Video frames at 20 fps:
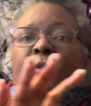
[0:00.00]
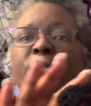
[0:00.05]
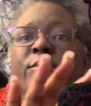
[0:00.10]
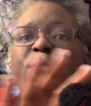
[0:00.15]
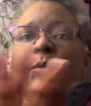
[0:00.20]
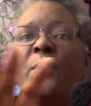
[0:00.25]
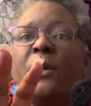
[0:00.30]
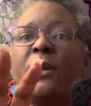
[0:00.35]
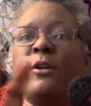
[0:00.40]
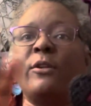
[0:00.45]

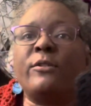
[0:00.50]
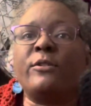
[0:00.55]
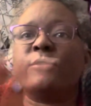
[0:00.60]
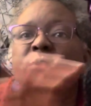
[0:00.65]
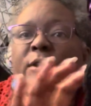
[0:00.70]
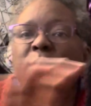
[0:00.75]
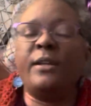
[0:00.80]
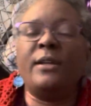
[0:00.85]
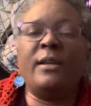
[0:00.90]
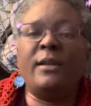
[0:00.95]
squares.
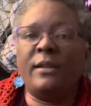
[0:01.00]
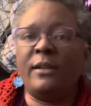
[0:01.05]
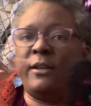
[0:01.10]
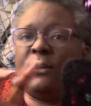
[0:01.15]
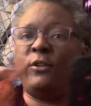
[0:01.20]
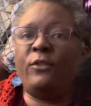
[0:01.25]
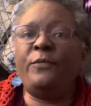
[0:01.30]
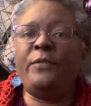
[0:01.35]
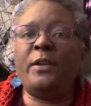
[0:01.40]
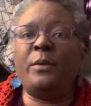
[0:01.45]

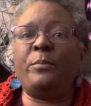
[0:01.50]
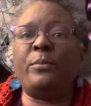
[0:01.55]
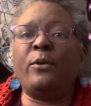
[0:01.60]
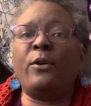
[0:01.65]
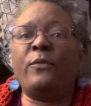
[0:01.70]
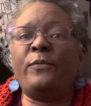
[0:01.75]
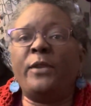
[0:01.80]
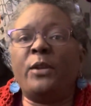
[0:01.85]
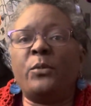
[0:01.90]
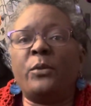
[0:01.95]
It'll fit
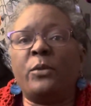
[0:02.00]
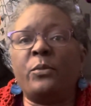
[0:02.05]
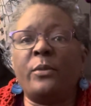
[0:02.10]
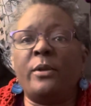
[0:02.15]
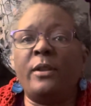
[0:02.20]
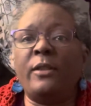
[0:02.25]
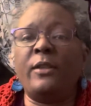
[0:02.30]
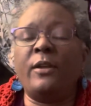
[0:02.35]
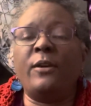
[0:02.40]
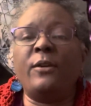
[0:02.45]
perfect with one
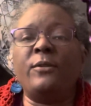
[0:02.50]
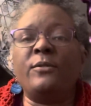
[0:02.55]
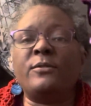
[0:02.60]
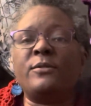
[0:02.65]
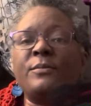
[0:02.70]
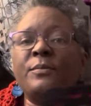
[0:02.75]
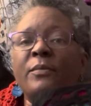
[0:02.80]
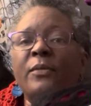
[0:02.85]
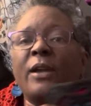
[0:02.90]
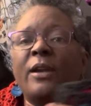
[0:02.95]
of those.
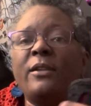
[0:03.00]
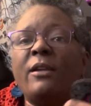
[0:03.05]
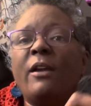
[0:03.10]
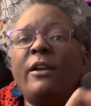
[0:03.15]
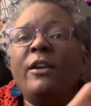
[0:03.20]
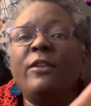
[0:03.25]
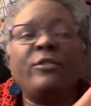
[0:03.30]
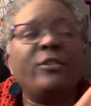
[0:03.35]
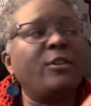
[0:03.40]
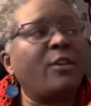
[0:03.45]
Y'all
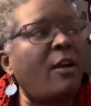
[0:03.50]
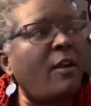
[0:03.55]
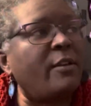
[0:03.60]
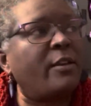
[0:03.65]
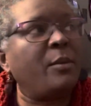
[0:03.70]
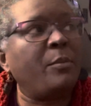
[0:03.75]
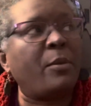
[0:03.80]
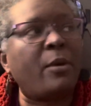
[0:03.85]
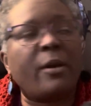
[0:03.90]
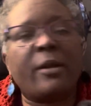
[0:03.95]
hear the doggy
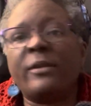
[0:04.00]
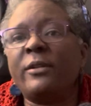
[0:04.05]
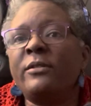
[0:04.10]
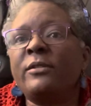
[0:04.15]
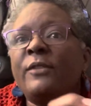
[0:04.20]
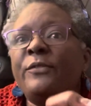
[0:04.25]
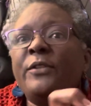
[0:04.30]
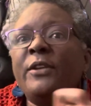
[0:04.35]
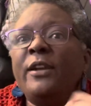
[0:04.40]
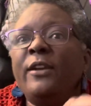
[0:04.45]
barking? I don't know
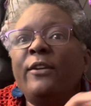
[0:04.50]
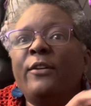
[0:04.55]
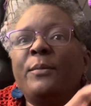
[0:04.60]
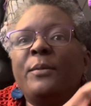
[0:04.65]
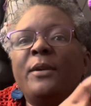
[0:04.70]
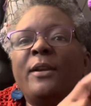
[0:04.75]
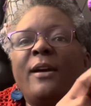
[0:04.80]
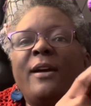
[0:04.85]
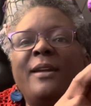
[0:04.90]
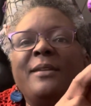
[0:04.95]
if you hear him or
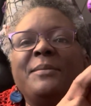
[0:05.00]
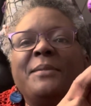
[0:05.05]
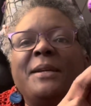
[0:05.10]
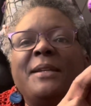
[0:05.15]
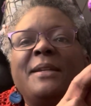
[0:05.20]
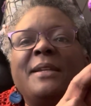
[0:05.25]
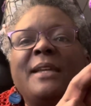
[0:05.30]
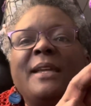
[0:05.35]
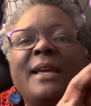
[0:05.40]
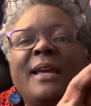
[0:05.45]
not, but
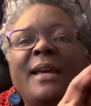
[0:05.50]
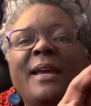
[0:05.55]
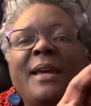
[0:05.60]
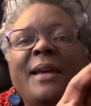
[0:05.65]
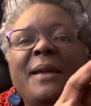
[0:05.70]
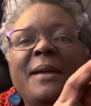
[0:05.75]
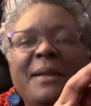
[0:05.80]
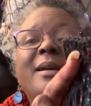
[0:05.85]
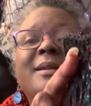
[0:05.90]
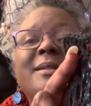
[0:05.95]

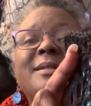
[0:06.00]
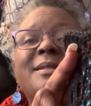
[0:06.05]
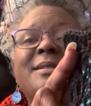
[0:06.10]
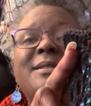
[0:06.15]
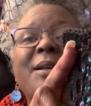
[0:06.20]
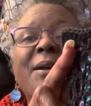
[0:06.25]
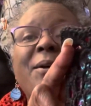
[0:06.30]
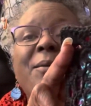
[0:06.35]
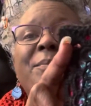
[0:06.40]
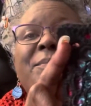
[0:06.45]

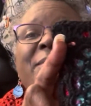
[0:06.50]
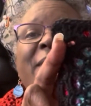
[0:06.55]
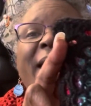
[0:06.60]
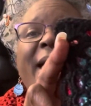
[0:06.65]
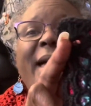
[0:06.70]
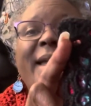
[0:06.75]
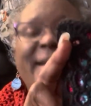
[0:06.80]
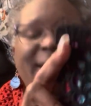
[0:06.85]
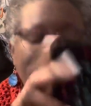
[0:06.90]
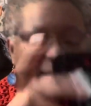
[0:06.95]
so
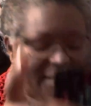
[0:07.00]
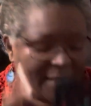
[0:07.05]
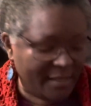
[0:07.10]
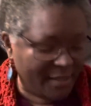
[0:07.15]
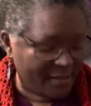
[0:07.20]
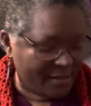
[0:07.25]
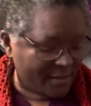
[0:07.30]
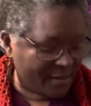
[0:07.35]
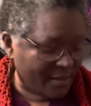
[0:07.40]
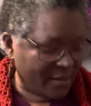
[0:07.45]
that
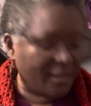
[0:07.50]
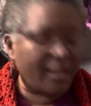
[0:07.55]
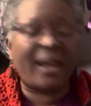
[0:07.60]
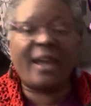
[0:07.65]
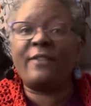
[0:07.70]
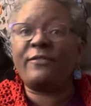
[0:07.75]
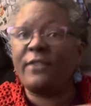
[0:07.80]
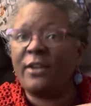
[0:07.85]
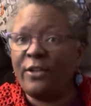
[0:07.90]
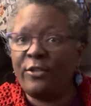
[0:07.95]
is, and I
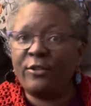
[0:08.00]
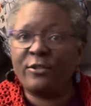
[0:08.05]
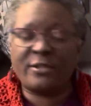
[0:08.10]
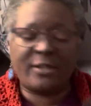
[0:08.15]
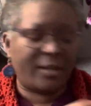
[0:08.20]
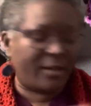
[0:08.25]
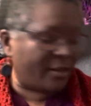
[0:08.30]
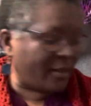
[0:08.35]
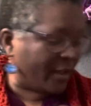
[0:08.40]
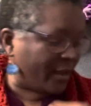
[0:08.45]
have others,
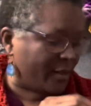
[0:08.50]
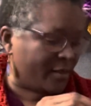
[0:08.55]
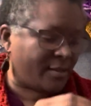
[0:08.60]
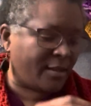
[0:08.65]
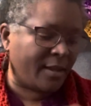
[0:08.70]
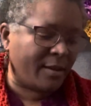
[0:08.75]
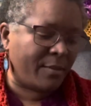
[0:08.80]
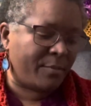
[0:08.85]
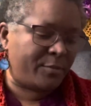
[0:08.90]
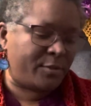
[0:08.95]
like I say, I'm